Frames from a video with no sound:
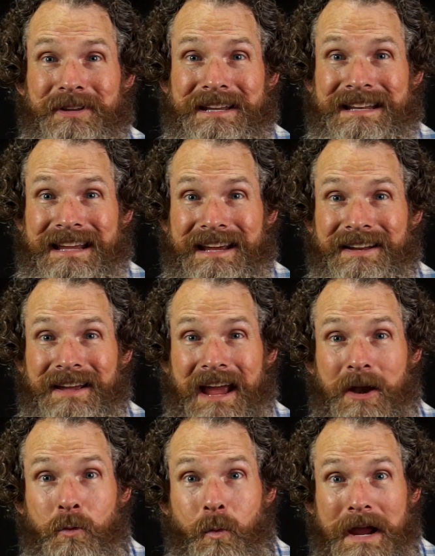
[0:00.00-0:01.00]
Indiana,
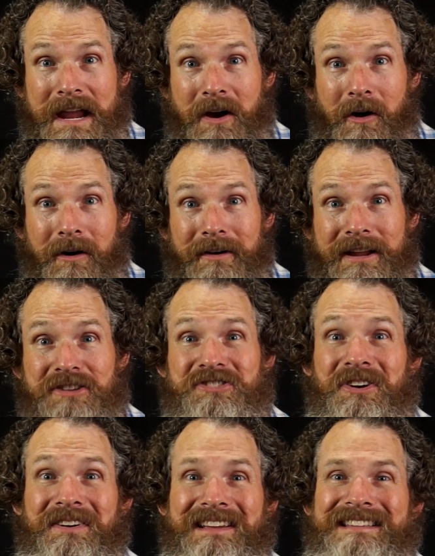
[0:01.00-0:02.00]
and we are on a
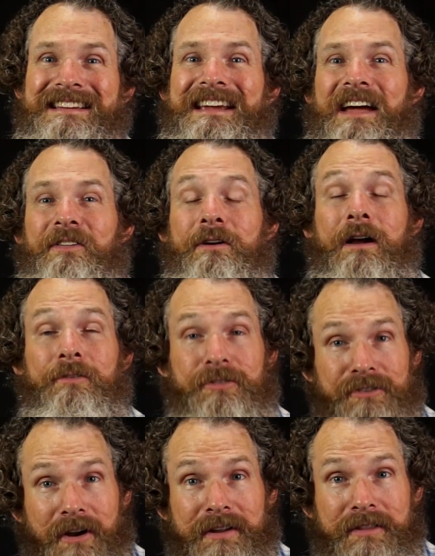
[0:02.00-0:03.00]
journey together of
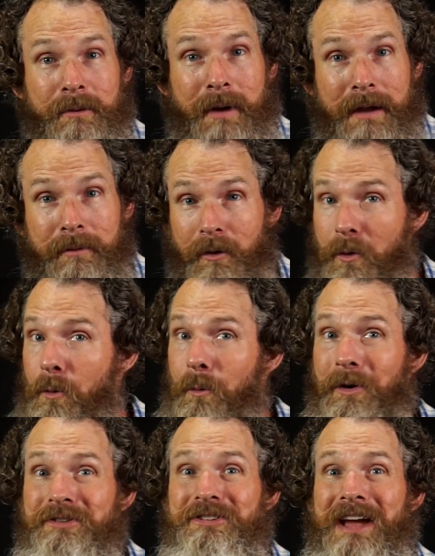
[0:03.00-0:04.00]
studying the Bible,
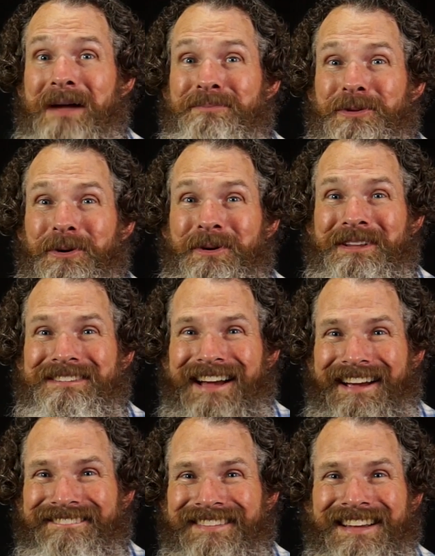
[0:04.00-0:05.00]
one chapter at a
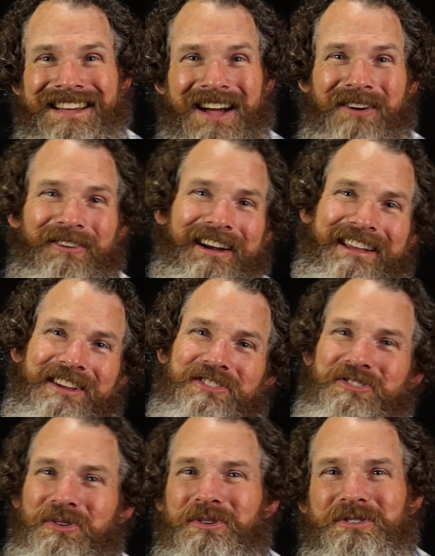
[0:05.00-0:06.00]
time. I'm writing a
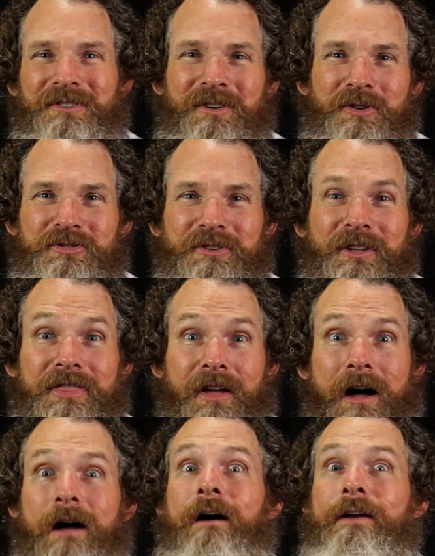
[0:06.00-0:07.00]
short devotional
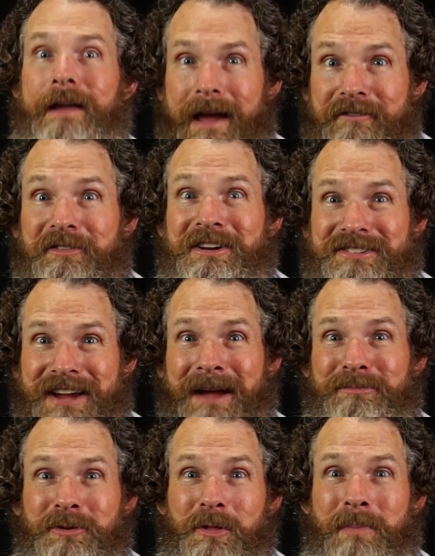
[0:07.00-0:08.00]
thought on every
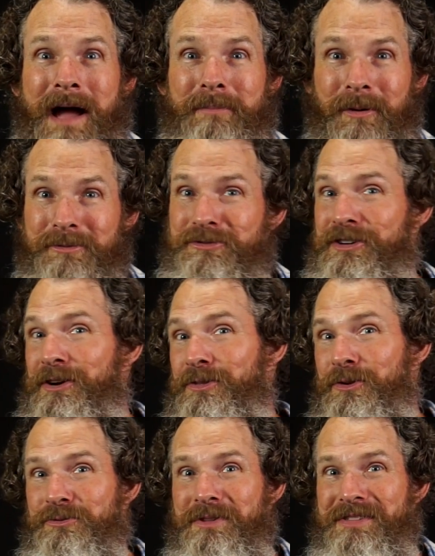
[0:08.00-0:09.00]
chapter of the Bible and sharing
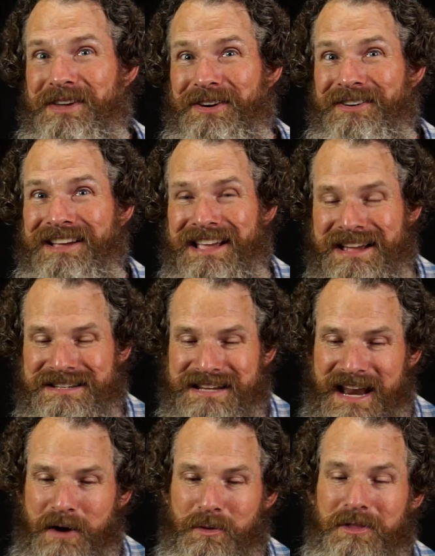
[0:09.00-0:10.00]
those with you.
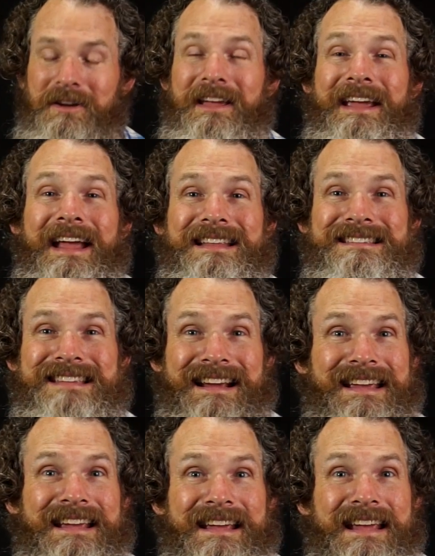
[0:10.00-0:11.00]
Today, we're looking at
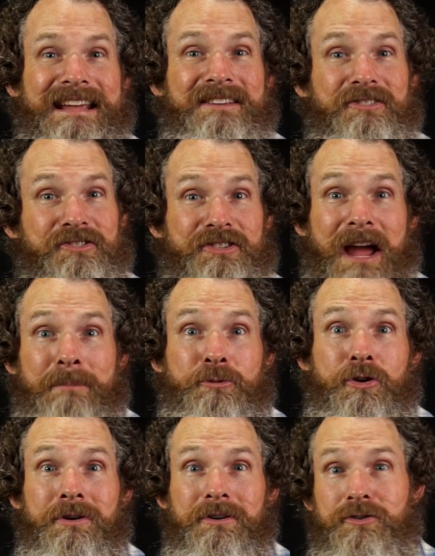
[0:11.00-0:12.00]
2 Kings
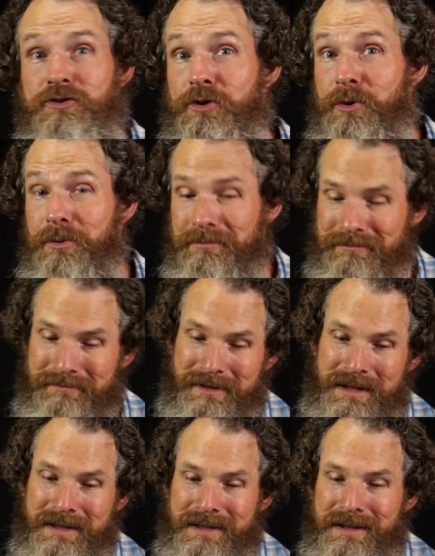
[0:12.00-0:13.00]
chapter 2.
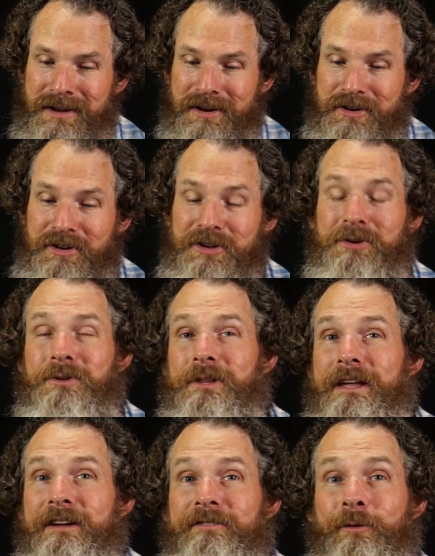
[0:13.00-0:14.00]
Do you
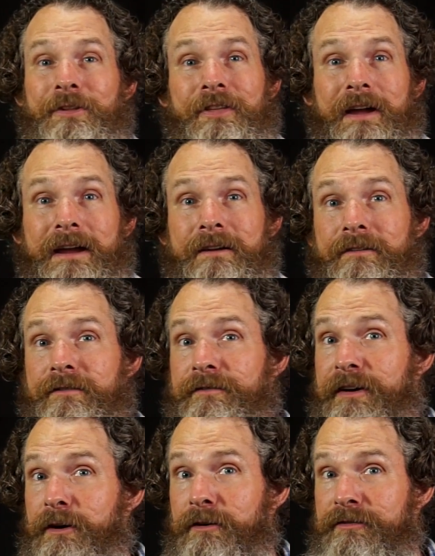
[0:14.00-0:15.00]
live with a
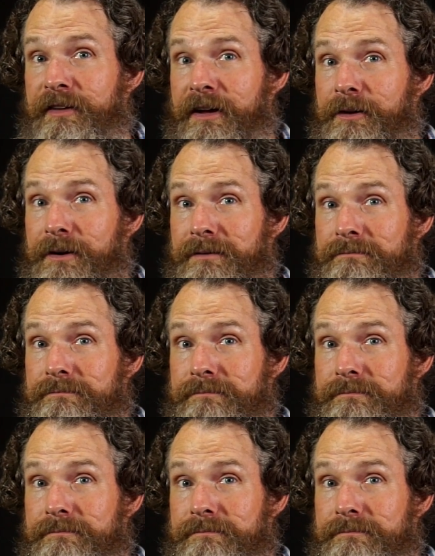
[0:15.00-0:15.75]
fear of failure?